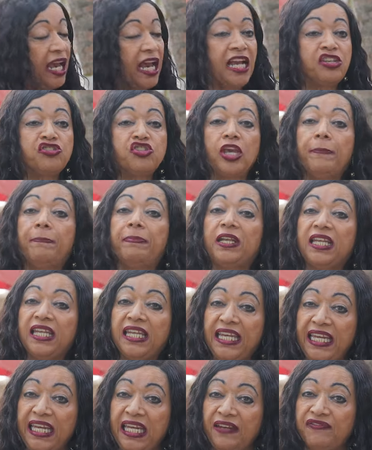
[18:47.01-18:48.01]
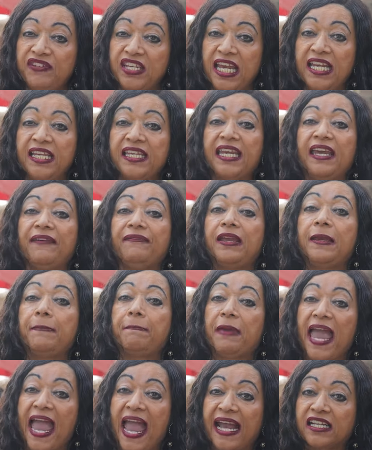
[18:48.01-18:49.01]
And she believed in giving
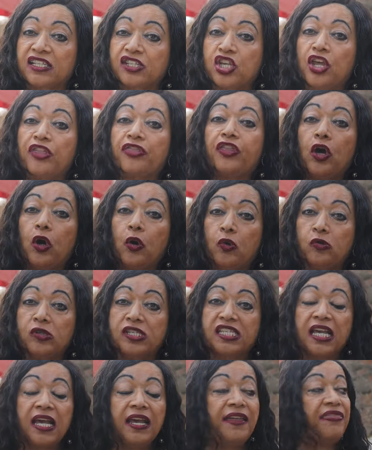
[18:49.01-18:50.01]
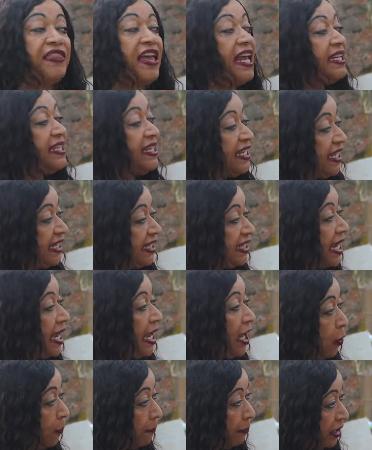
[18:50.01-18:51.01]
back to those that need
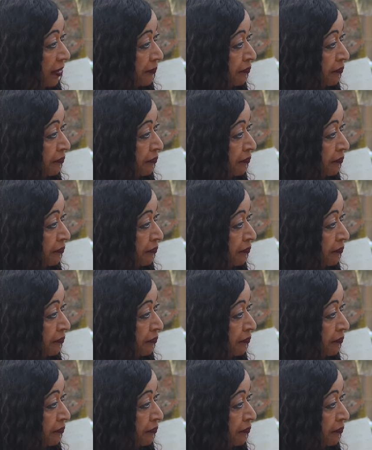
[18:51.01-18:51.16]
help.